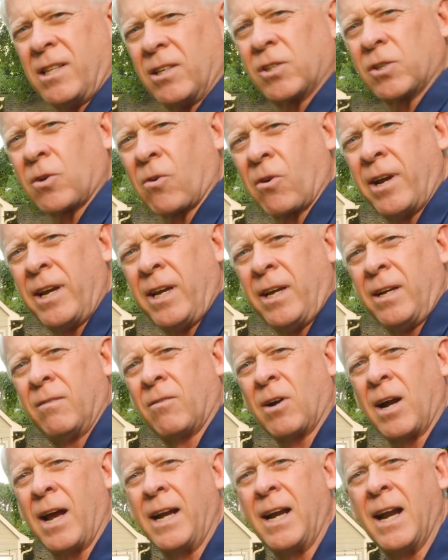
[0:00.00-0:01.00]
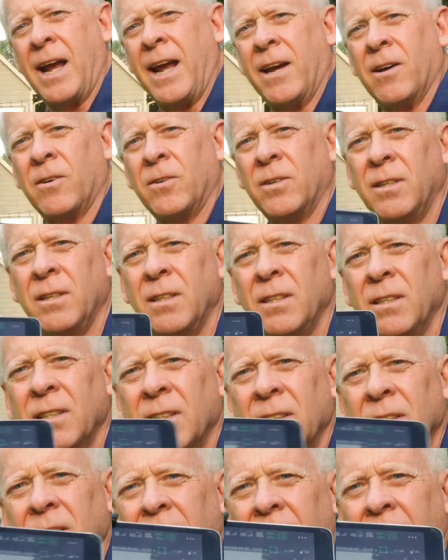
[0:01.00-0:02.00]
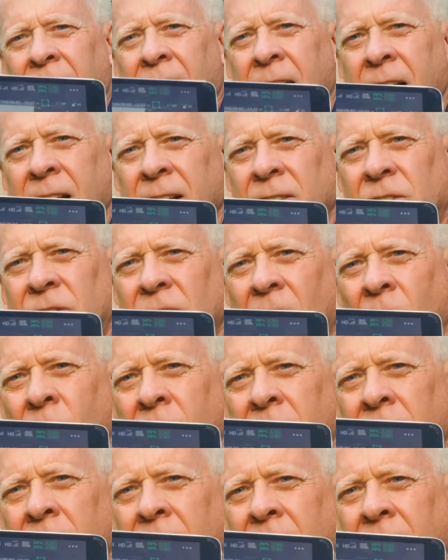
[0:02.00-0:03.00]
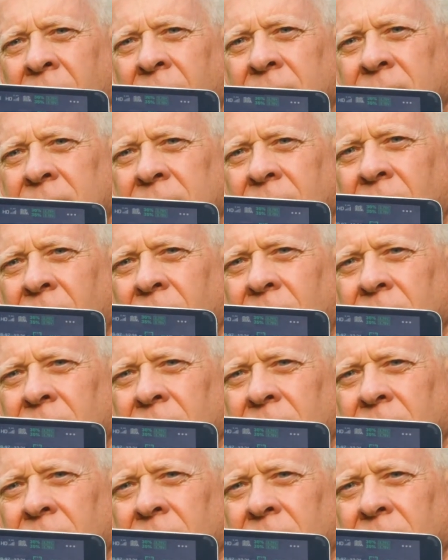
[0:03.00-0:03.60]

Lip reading: the screen right now, and it is showing that it,